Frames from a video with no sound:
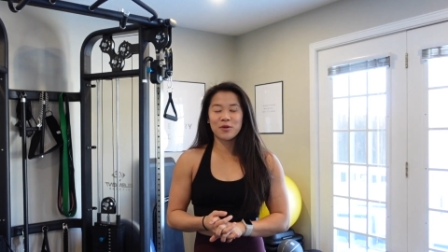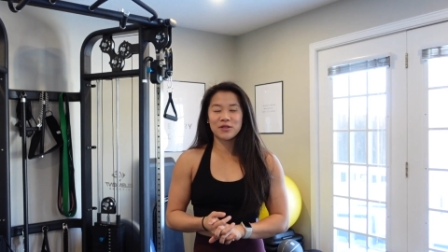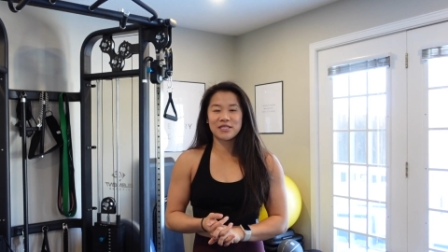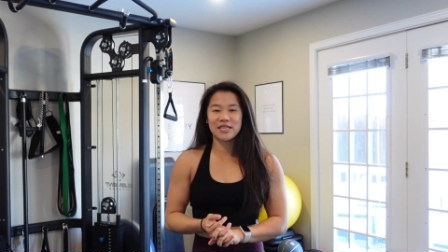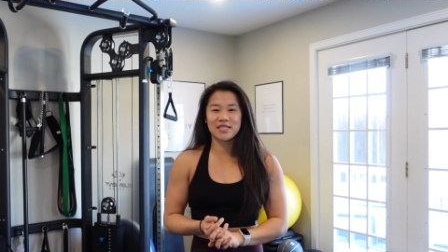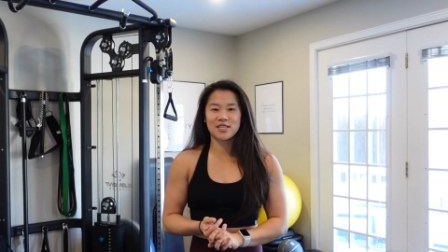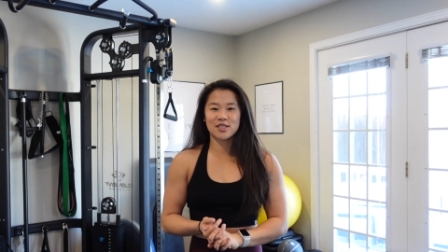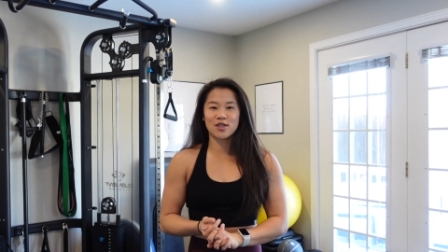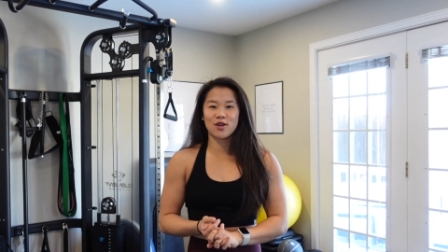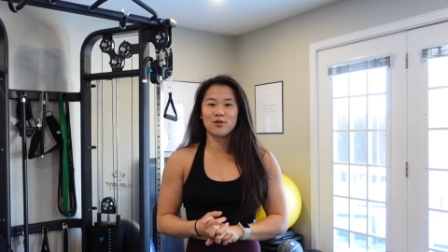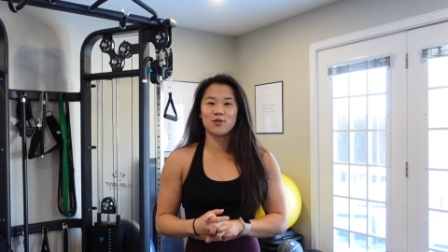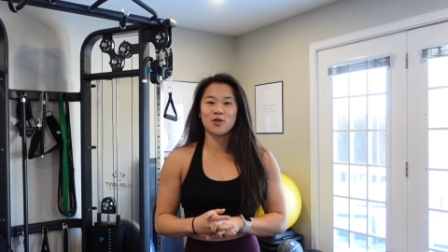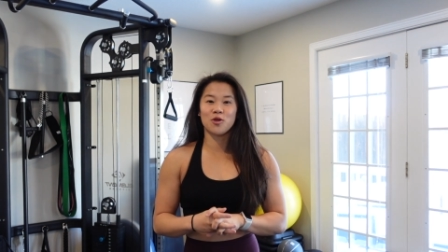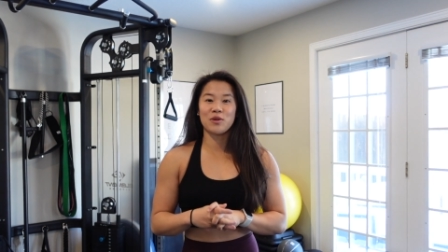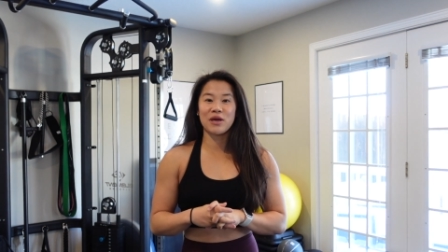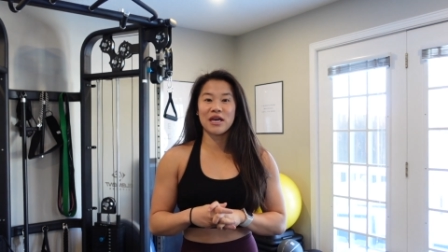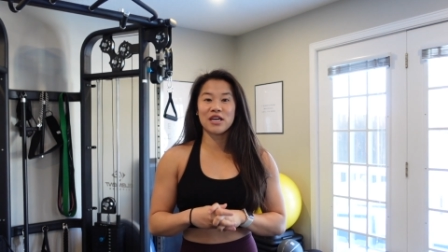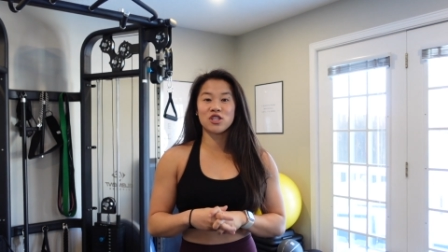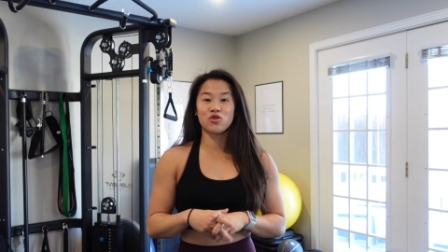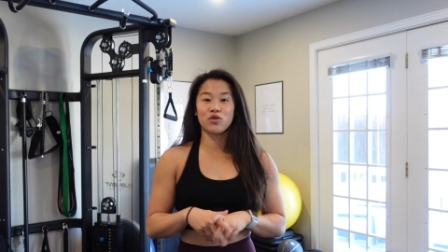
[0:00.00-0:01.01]
couple days ago, so
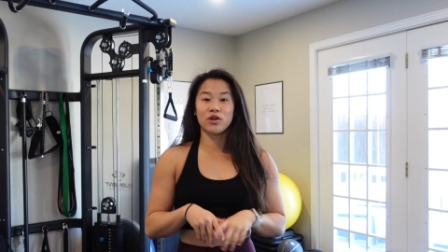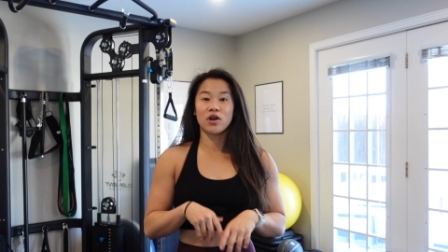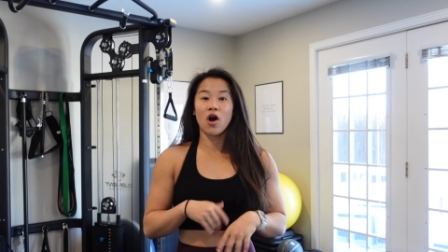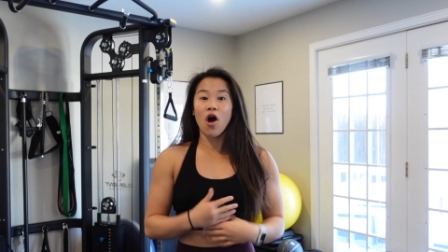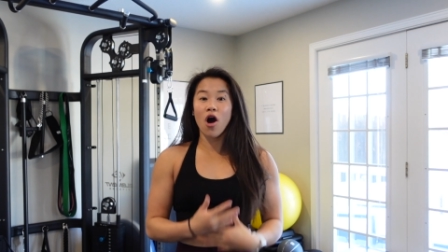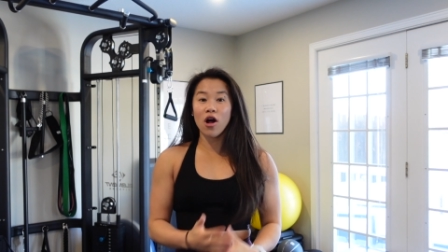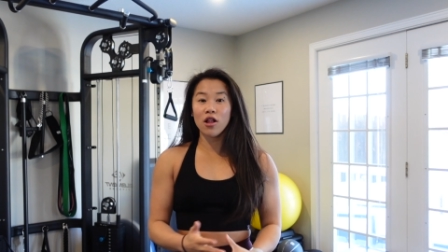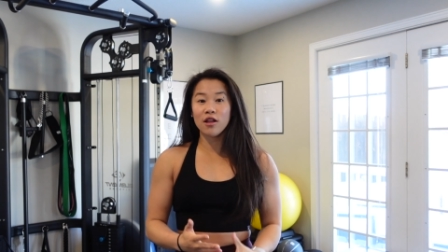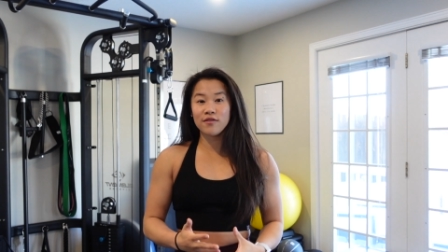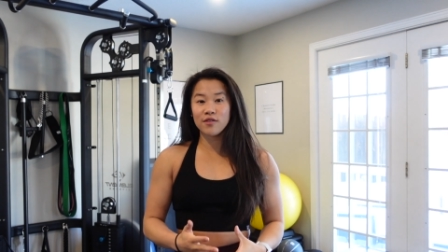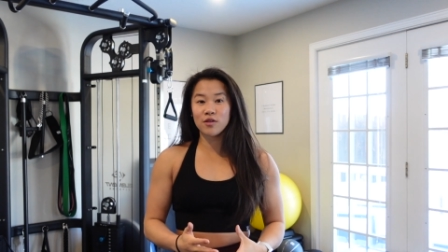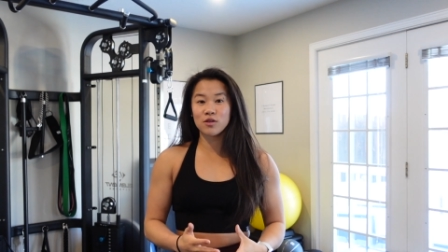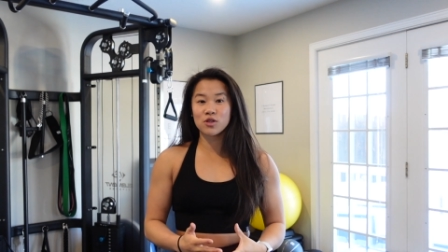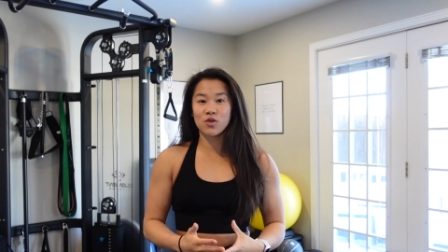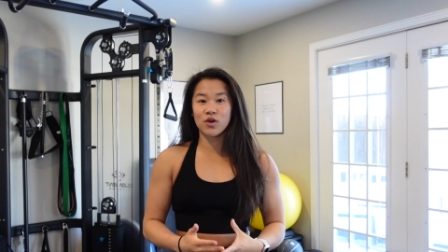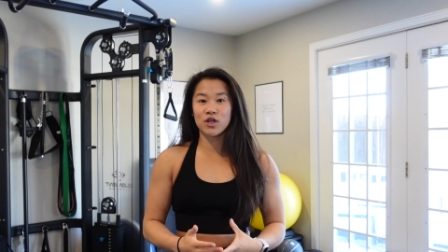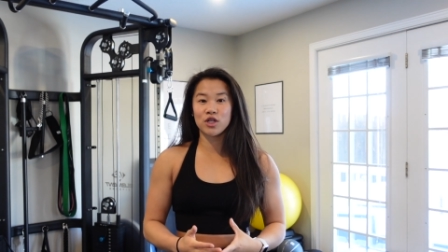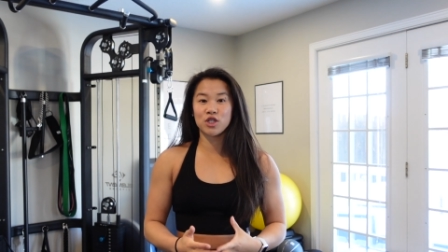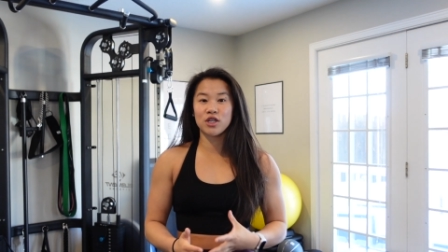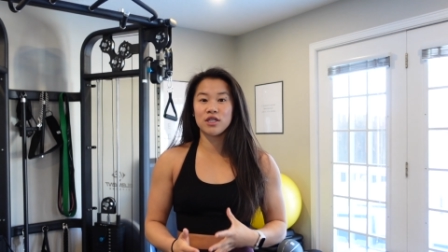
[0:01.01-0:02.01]
I'll be answering all of those
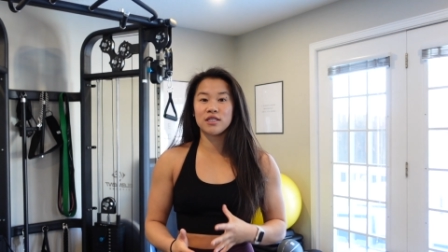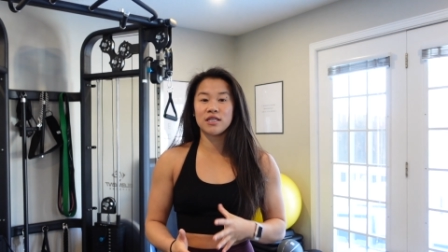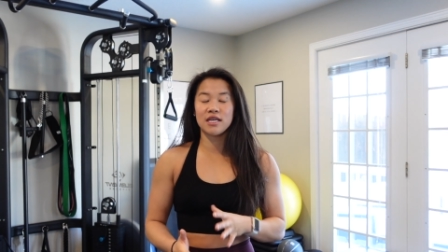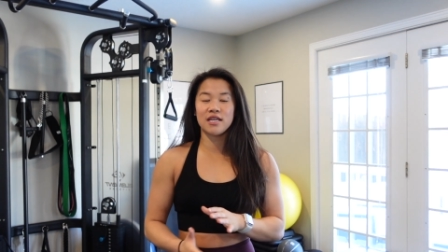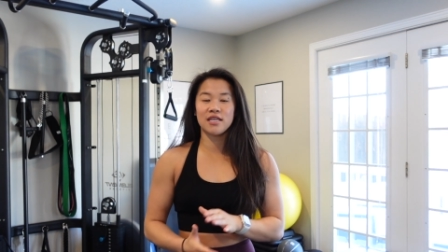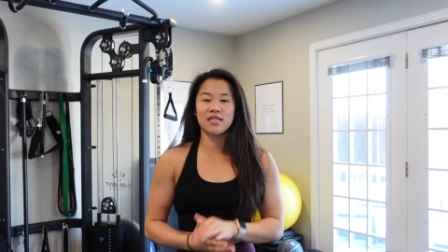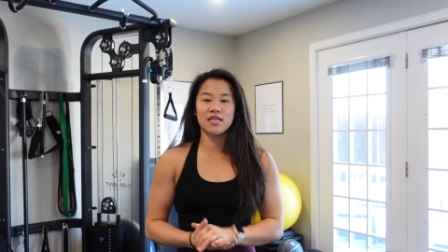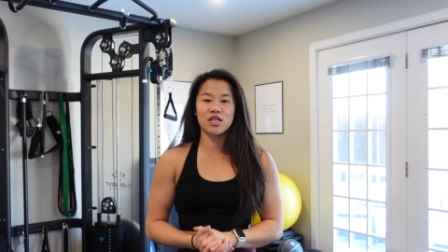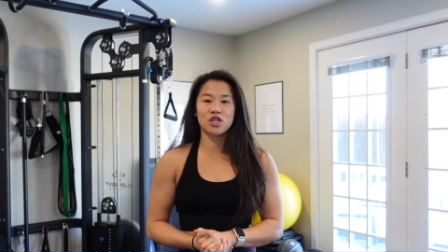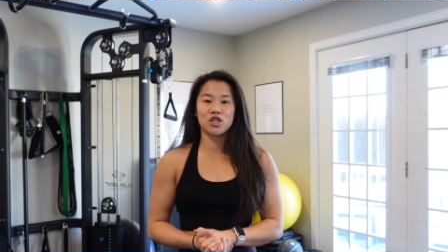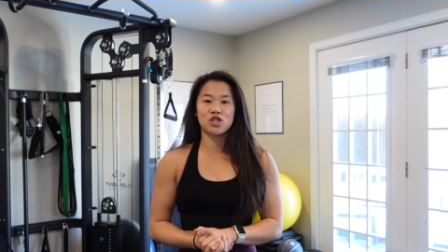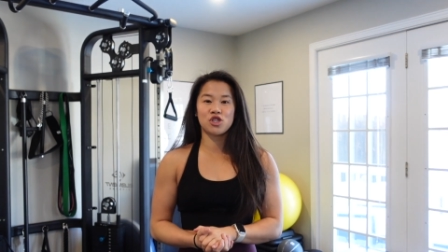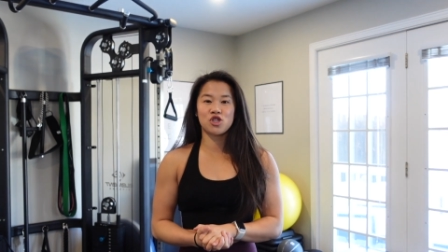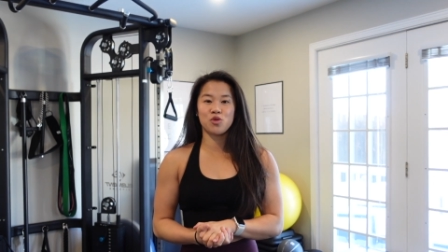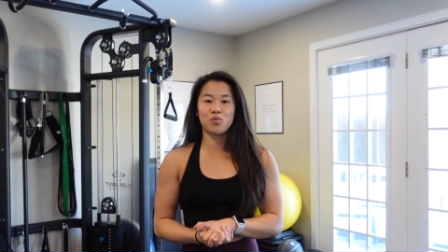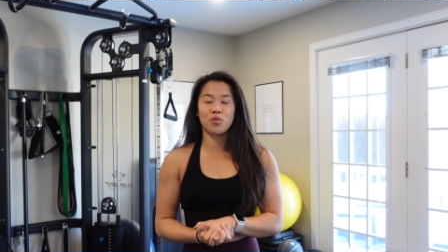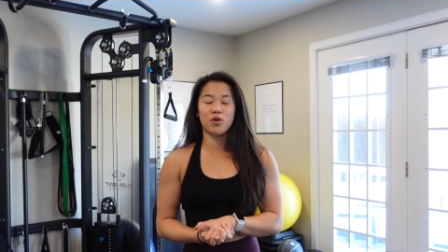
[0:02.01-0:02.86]
questions in addition to